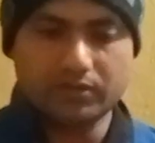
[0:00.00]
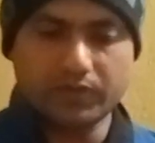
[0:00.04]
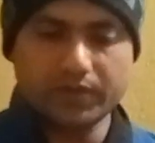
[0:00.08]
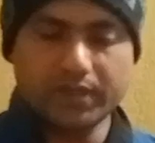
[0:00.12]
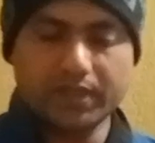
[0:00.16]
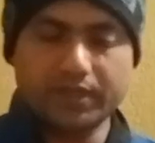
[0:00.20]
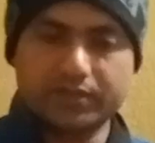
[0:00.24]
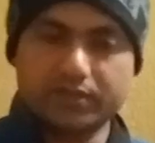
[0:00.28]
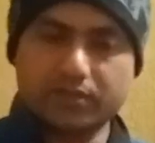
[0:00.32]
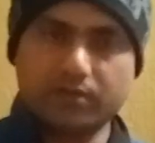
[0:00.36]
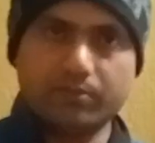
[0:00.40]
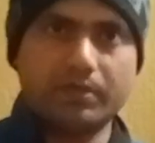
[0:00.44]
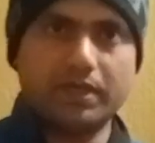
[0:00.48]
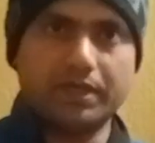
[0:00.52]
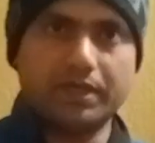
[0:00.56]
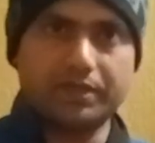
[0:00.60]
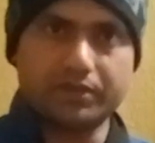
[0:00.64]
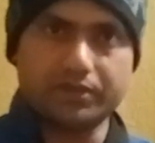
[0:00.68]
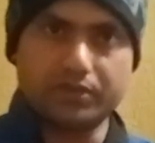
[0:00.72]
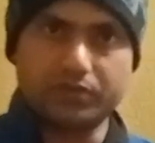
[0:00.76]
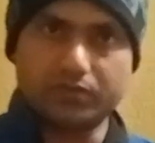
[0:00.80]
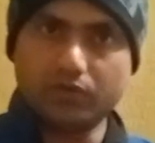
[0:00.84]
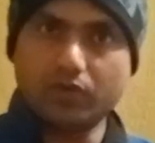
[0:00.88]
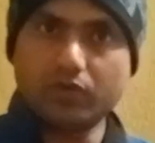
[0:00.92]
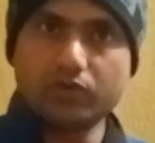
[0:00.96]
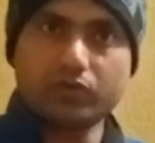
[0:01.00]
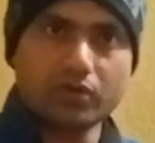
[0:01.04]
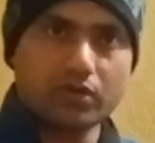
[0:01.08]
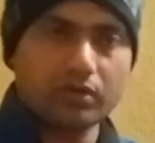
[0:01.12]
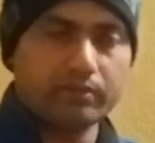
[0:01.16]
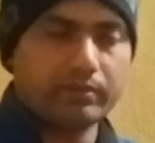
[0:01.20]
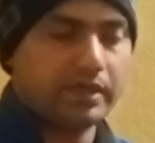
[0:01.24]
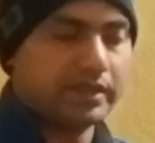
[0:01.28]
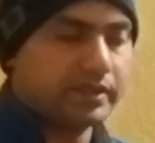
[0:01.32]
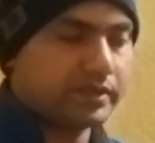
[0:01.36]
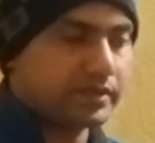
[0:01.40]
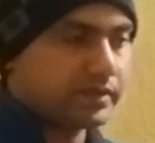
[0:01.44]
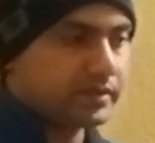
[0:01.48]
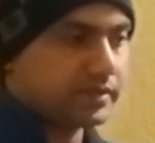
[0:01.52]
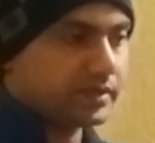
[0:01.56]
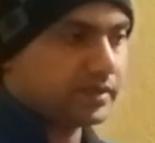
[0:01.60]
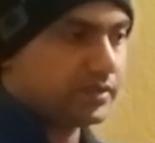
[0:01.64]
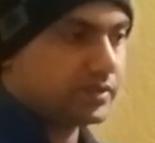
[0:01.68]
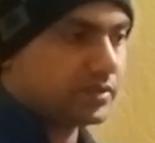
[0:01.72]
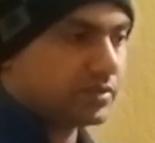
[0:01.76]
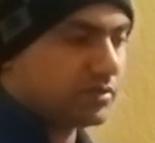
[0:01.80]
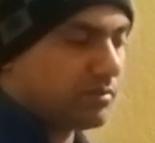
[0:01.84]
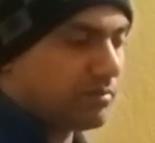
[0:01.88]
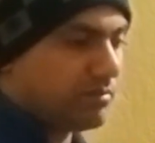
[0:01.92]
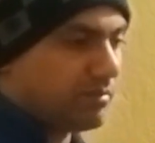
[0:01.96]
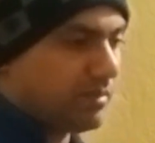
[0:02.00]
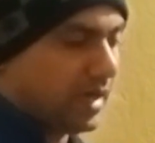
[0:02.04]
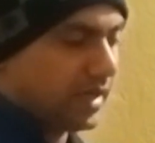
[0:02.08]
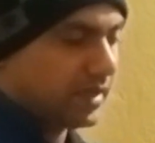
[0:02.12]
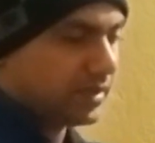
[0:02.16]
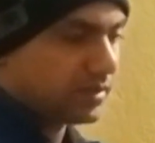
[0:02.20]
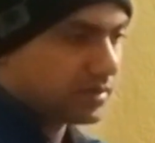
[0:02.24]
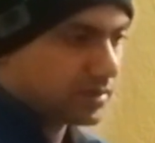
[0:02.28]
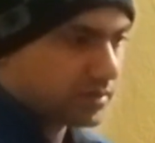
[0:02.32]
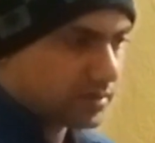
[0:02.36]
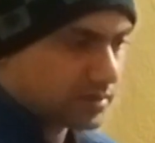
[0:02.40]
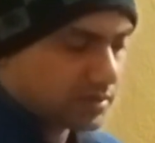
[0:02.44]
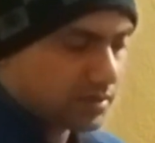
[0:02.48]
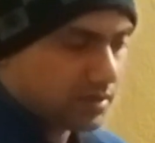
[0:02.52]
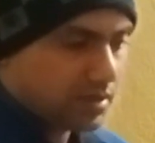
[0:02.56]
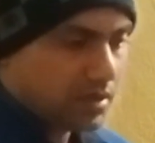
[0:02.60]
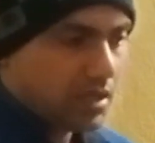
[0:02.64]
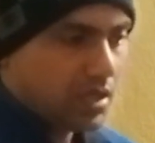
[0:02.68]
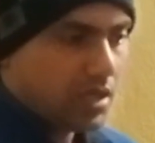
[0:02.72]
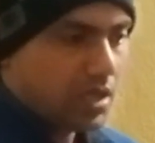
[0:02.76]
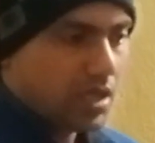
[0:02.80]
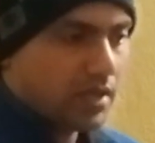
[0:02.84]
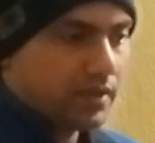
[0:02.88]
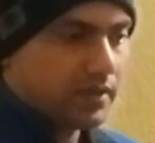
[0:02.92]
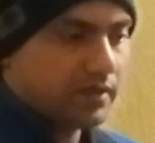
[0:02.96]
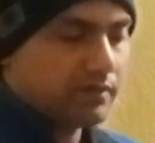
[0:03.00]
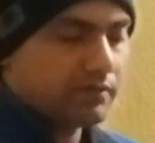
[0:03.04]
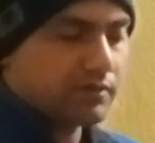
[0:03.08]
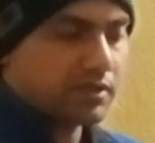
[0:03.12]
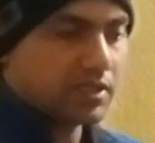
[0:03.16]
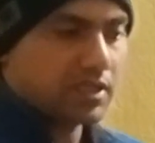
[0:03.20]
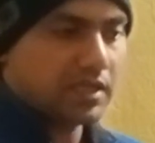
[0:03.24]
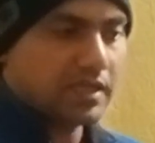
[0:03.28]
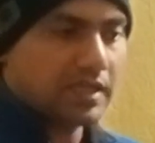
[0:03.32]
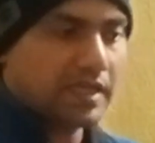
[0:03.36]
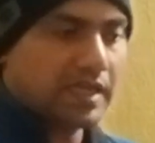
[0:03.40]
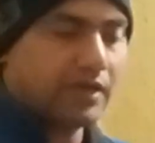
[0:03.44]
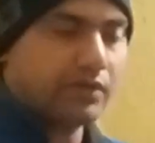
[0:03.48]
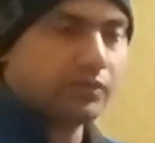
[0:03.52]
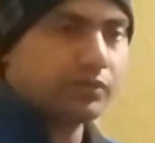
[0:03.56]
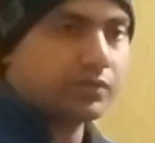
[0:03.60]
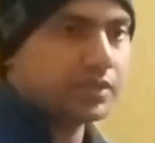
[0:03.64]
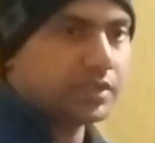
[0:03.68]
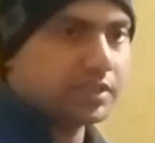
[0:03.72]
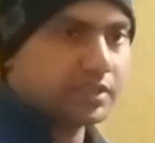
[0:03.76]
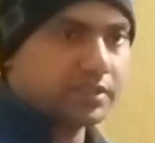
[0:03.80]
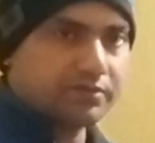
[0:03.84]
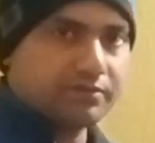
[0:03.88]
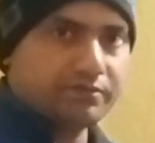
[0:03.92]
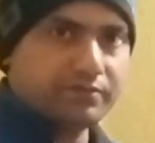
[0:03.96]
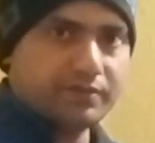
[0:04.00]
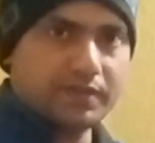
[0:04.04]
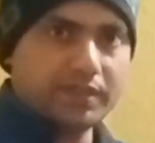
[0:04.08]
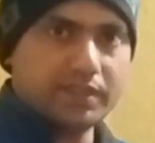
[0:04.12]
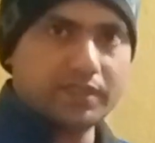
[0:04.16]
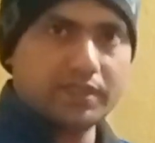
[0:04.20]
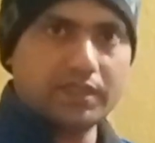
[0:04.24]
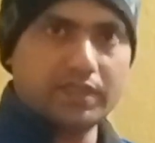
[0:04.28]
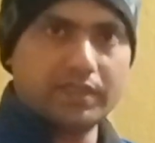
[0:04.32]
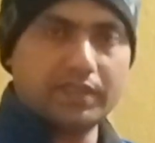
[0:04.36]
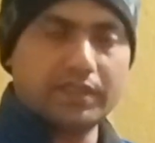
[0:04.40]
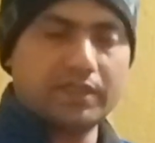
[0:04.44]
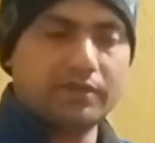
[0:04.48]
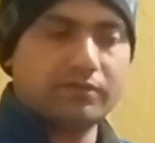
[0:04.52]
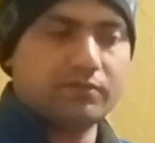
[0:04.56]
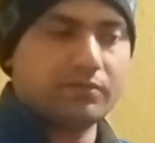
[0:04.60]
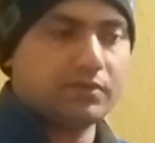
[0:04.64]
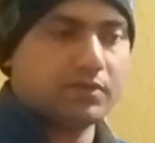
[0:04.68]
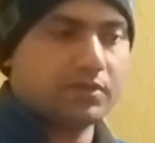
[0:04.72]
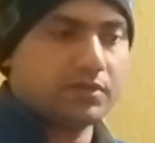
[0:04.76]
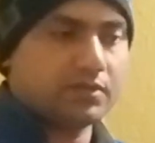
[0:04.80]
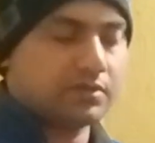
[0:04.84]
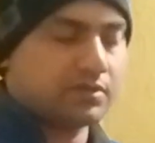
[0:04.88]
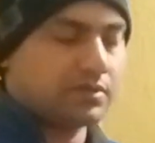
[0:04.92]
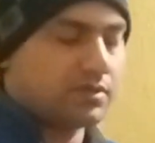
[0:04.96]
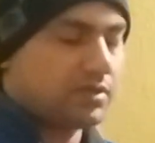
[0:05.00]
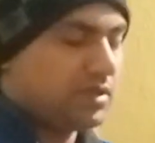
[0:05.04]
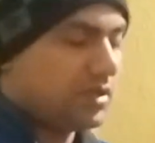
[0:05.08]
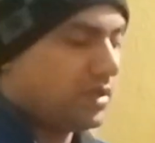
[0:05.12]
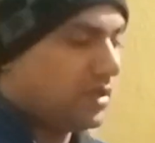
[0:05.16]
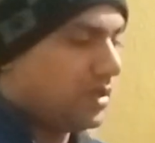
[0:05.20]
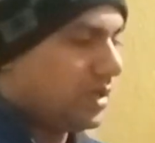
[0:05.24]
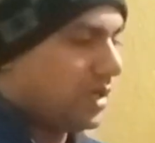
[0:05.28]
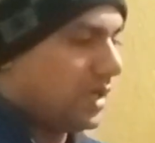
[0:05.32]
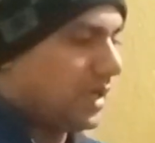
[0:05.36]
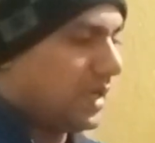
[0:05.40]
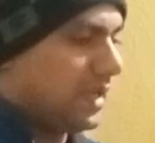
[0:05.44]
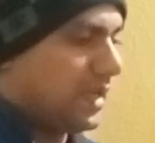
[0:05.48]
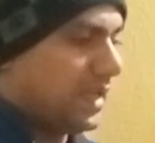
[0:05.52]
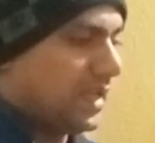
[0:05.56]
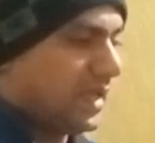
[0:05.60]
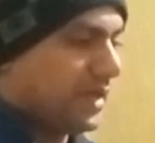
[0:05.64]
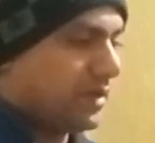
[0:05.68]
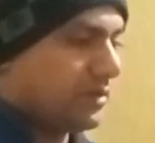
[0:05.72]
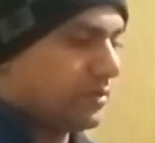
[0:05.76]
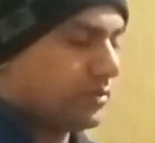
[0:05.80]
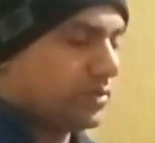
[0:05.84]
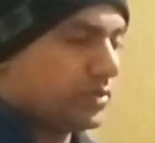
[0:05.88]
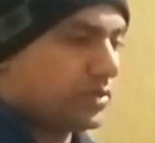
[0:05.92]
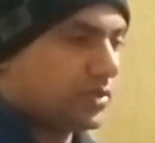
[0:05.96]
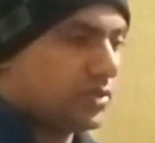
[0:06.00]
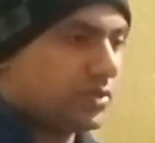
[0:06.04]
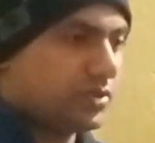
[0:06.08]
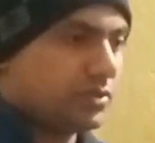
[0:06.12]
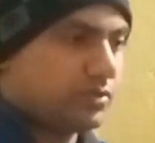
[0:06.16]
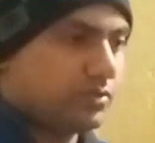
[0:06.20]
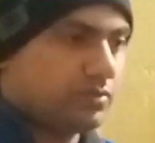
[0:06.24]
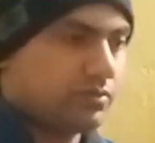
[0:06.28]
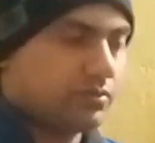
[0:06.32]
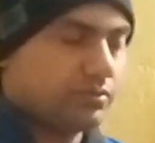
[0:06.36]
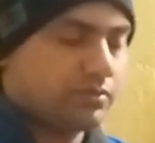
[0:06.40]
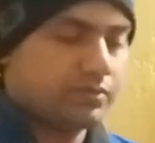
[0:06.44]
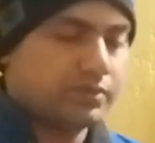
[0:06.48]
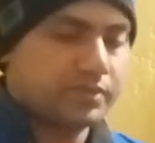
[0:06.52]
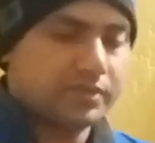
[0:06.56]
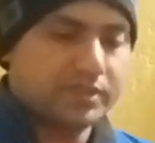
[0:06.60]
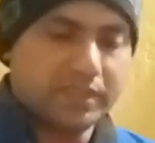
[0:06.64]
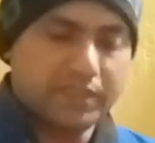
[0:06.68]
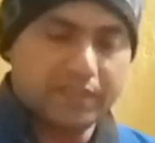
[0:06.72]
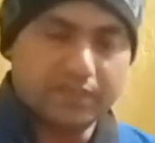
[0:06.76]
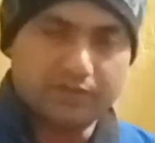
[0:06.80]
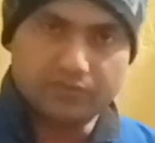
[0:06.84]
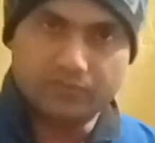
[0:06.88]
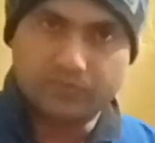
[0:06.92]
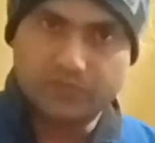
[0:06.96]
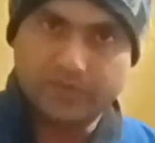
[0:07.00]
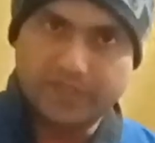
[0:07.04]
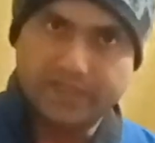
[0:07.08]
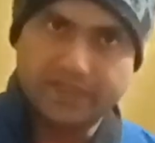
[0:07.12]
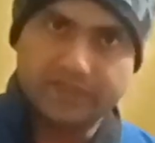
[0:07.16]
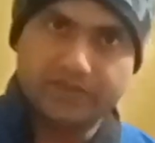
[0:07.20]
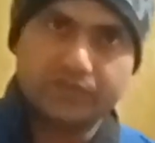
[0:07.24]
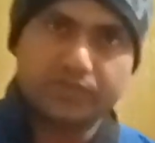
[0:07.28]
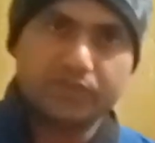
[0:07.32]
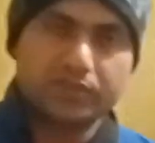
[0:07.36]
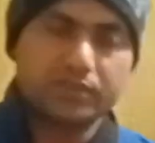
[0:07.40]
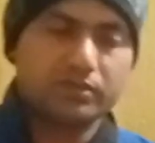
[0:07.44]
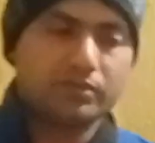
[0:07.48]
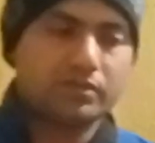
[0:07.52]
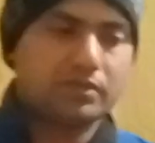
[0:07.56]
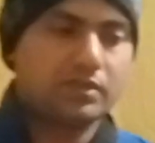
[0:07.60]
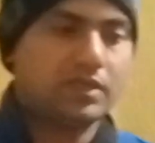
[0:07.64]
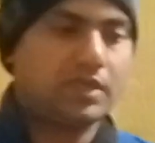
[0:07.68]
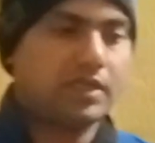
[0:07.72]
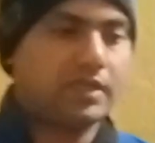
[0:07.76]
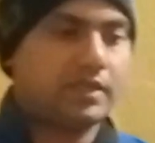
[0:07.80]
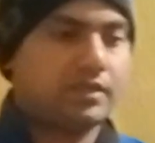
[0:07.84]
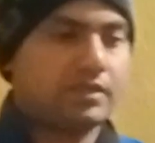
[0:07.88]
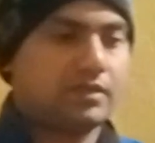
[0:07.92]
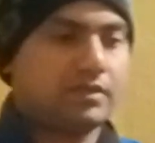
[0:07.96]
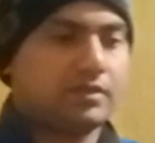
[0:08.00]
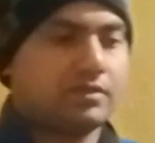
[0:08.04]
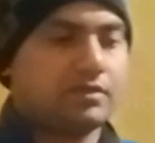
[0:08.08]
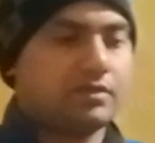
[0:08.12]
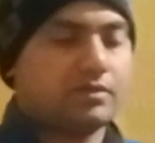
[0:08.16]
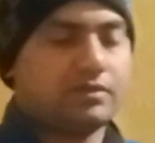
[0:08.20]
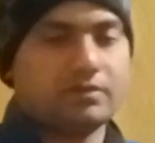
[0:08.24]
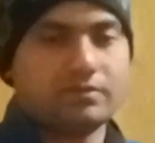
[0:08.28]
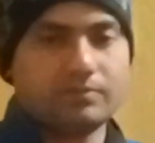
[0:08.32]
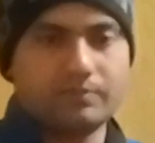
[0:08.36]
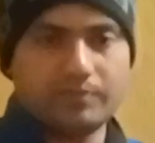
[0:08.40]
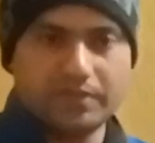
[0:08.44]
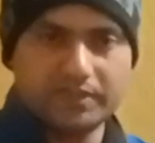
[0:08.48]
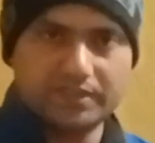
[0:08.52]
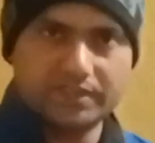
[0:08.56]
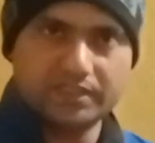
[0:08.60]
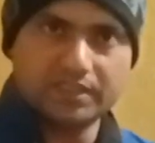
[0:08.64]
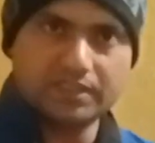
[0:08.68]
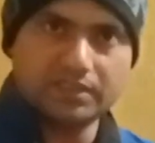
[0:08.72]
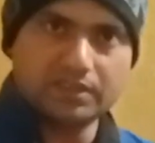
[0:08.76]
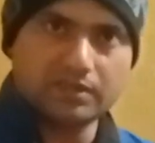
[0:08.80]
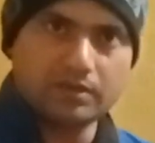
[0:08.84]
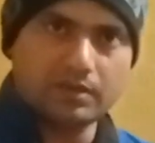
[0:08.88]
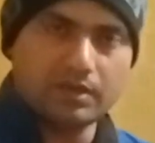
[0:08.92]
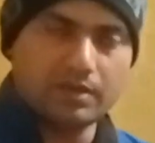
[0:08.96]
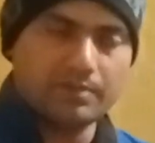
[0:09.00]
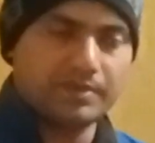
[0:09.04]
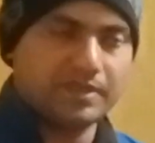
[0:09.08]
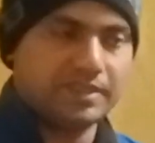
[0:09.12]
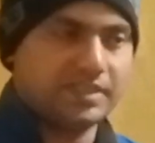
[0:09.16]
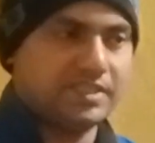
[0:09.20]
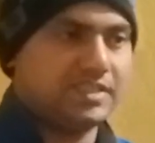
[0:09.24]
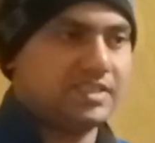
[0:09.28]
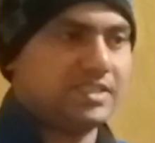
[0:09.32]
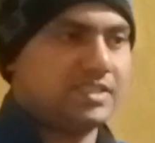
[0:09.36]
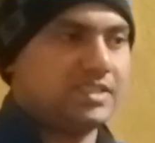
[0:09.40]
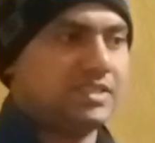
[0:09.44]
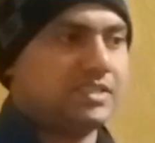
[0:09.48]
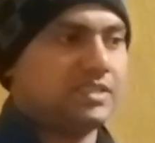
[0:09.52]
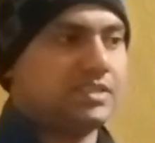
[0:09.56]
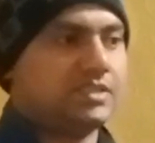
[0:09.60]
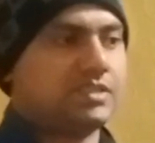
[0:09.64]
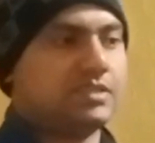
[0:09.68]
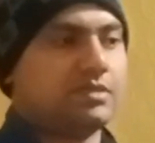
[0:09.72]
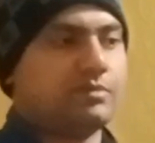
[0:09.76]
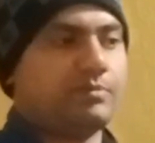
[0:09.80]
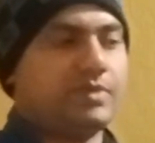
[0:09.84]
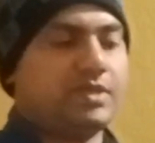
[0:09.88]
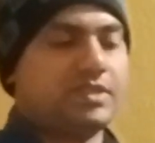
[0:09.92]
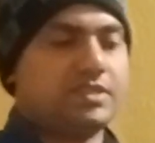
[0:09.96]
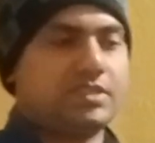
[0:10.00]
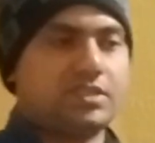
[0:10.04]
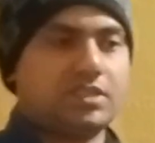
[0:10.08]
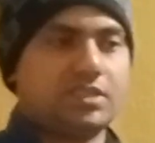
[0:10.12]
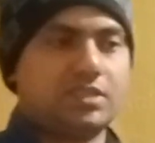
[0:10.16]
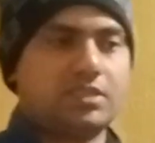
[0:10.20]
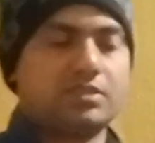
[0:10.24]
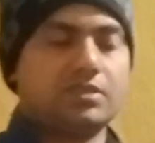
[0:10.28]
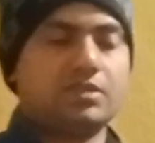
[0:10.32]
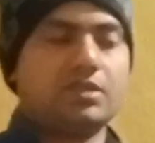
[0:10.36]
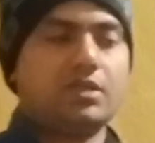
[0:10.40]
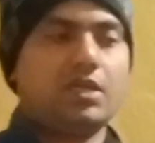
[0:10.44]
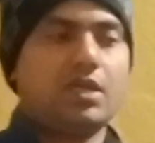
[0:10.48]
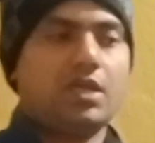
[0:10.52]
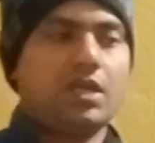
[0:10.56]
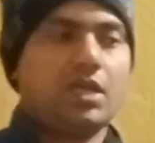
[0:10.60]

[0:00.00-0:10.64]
Okay, some matters, not all matters, in some matters they were allowed to interfere, and they were allowed to set a wage and basic amenities, basic